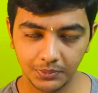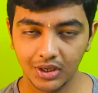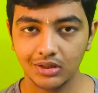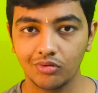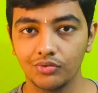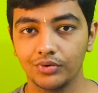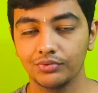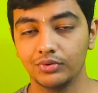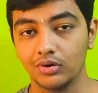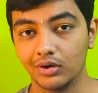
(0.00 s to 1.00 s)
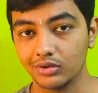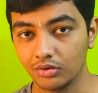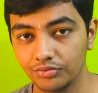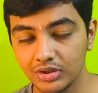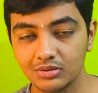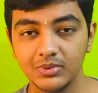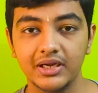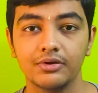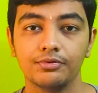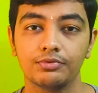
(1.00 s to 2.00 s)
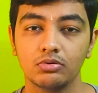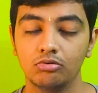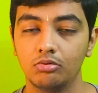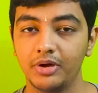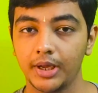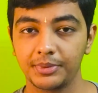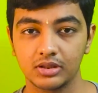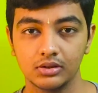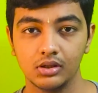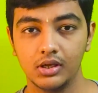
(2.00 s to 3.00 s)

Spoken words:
plus 144Hz of display and a 51 megapixel